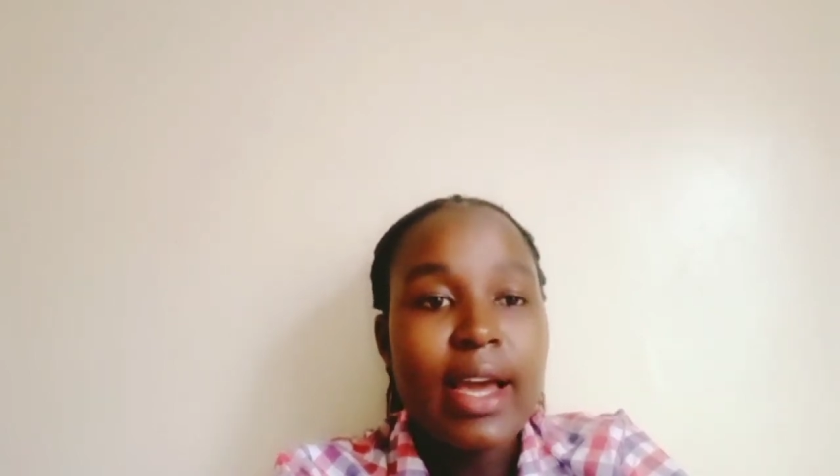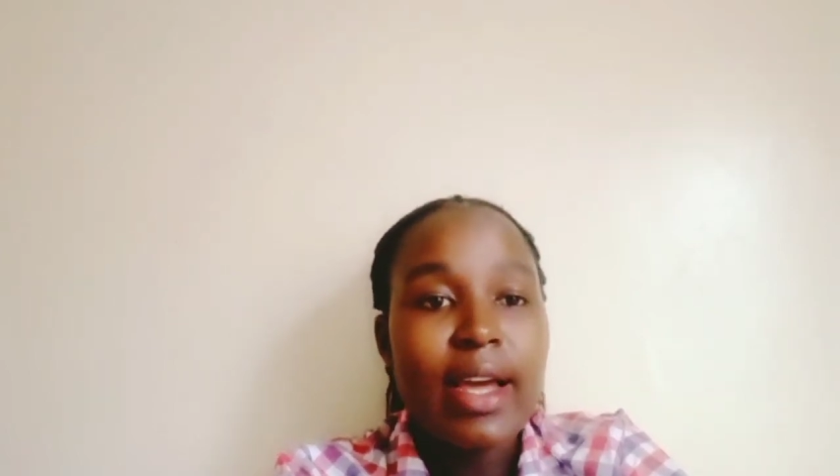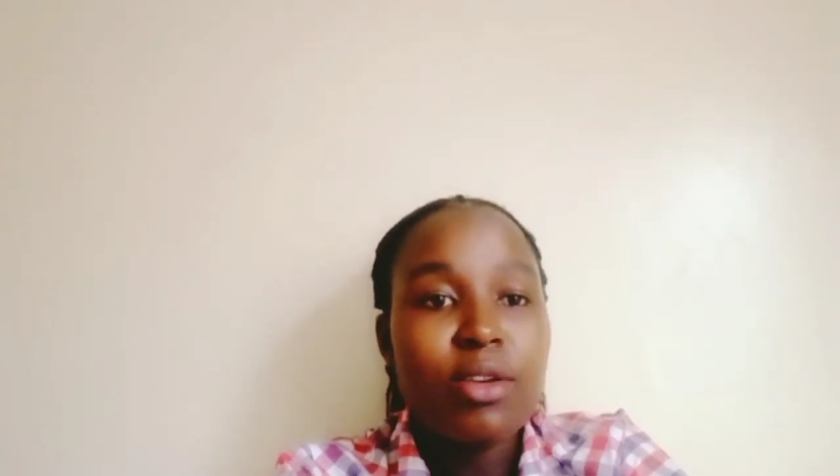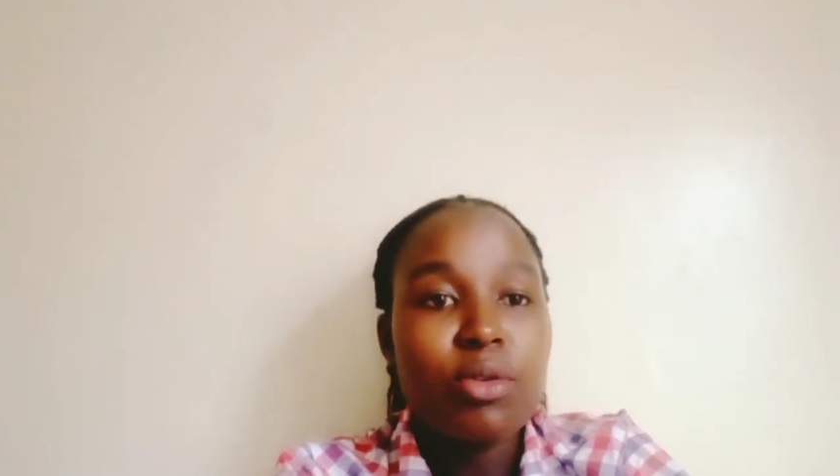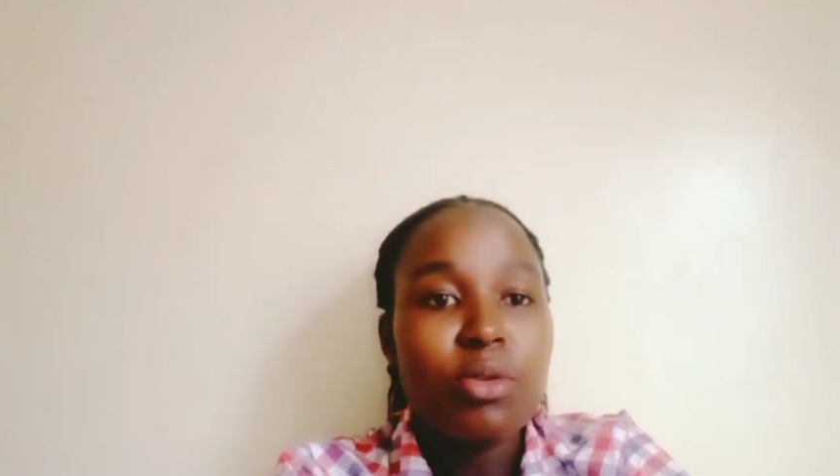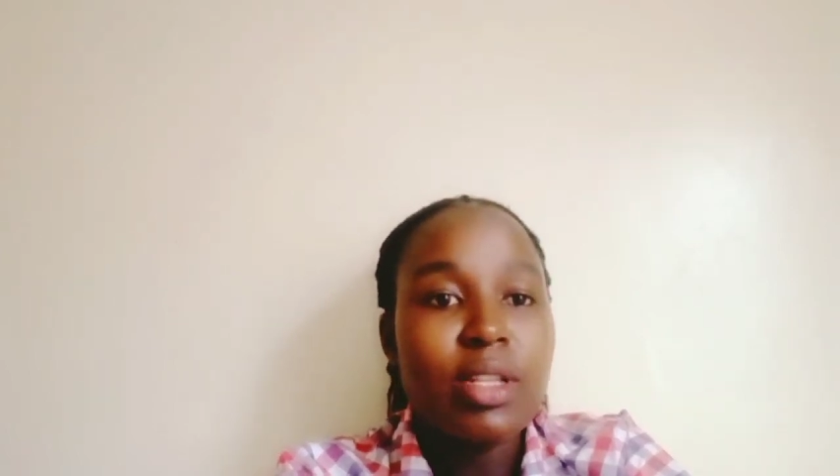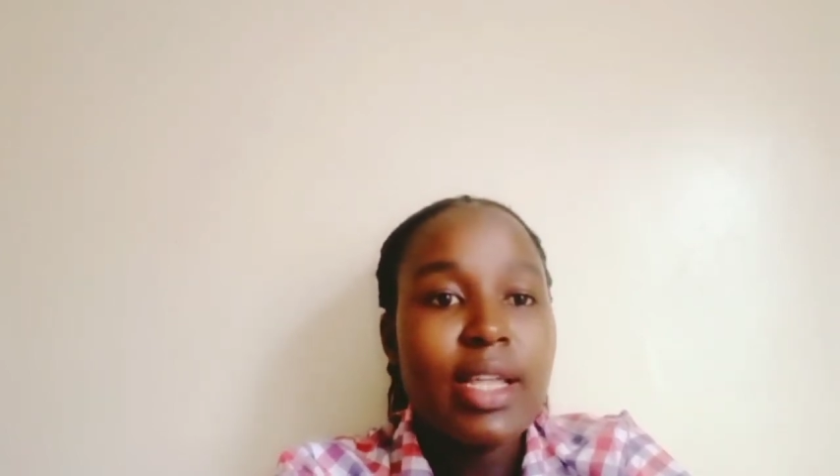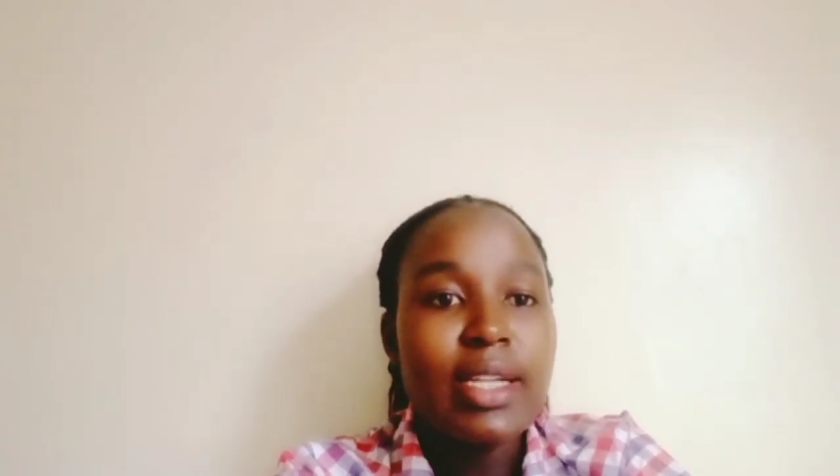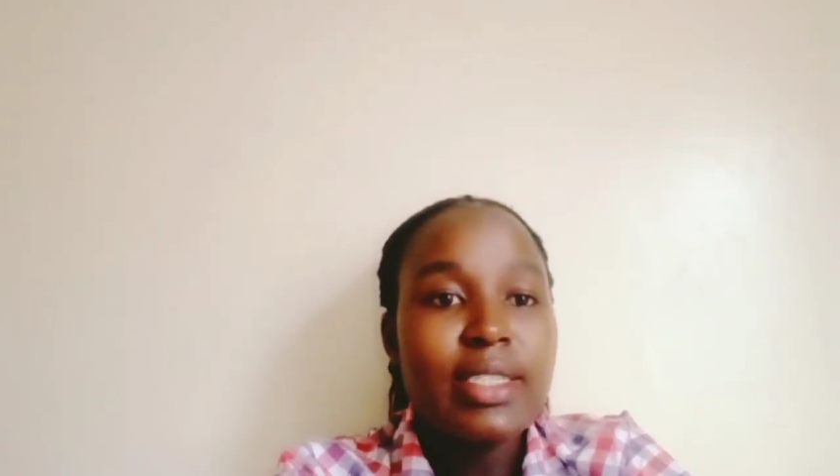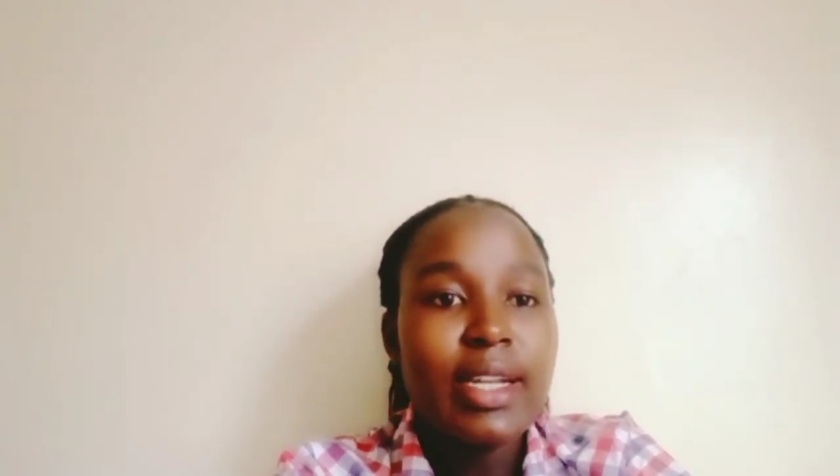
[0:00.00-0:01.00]
hand or
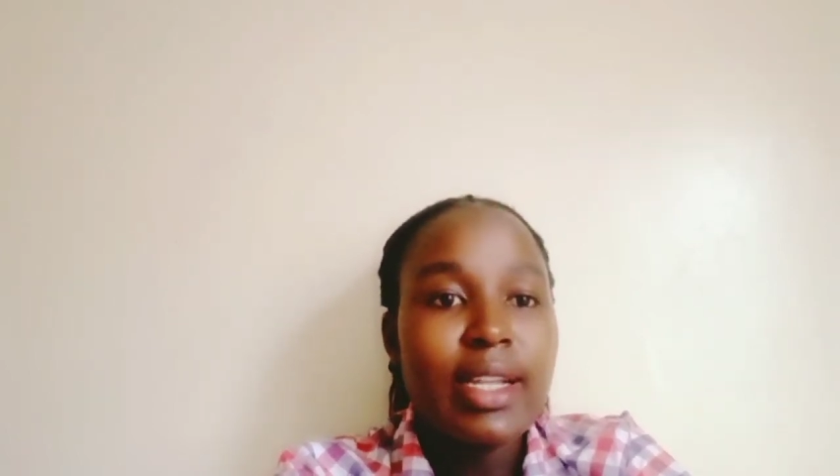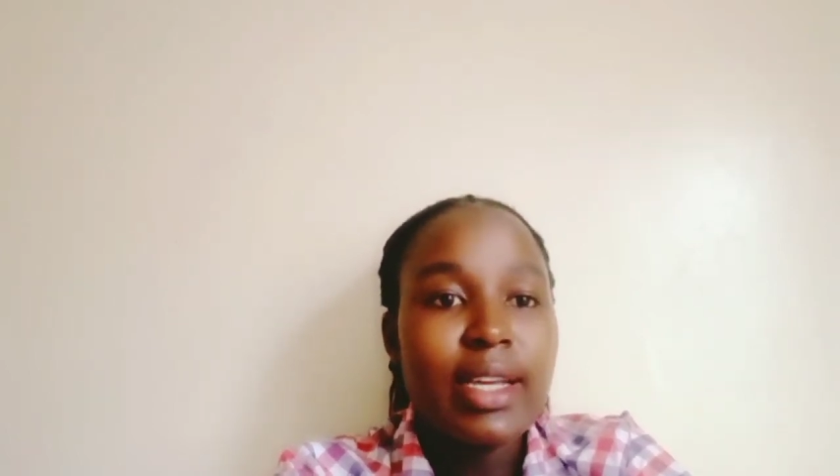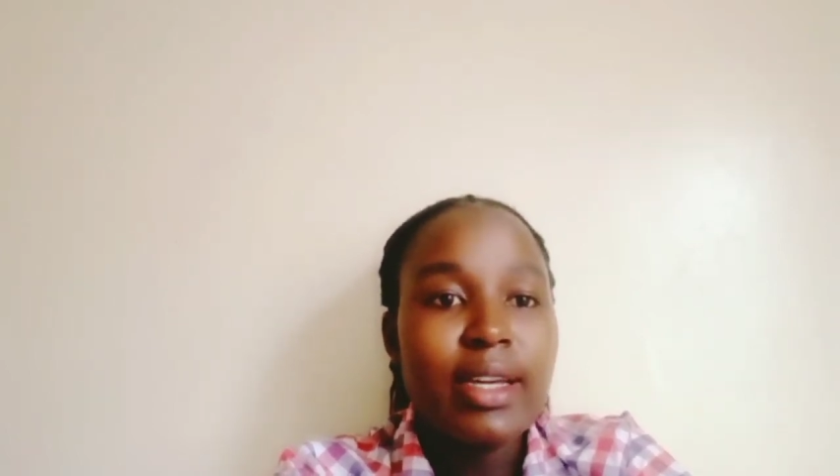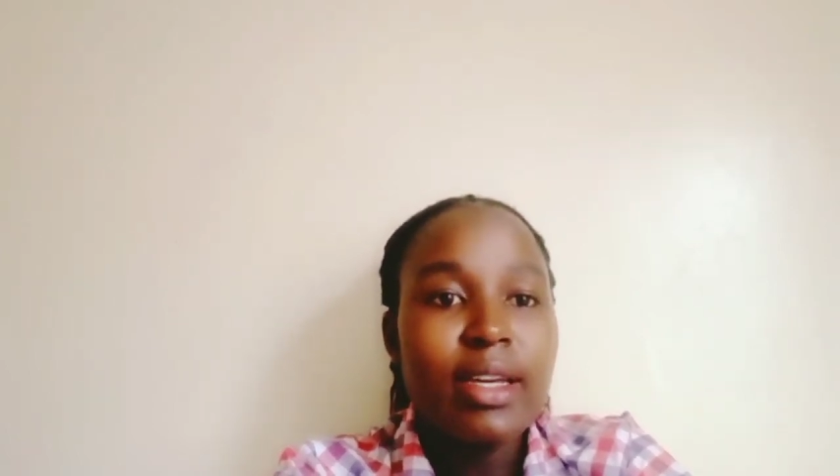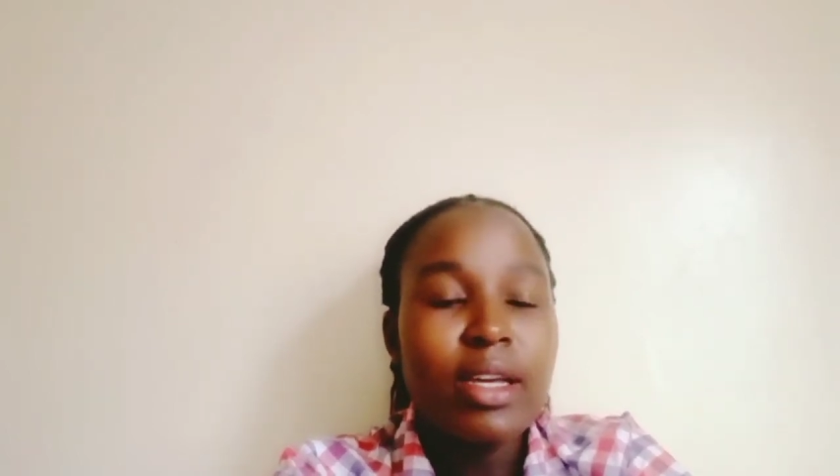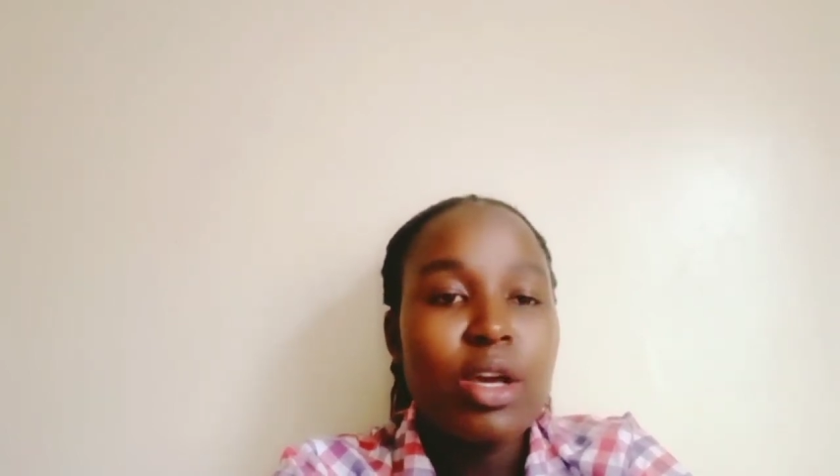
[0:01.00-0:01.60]
that leg